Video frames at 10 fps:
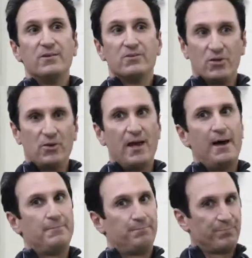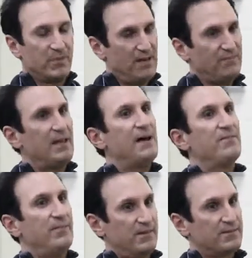So yeah, you have to
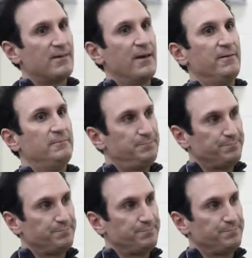have a thick skin.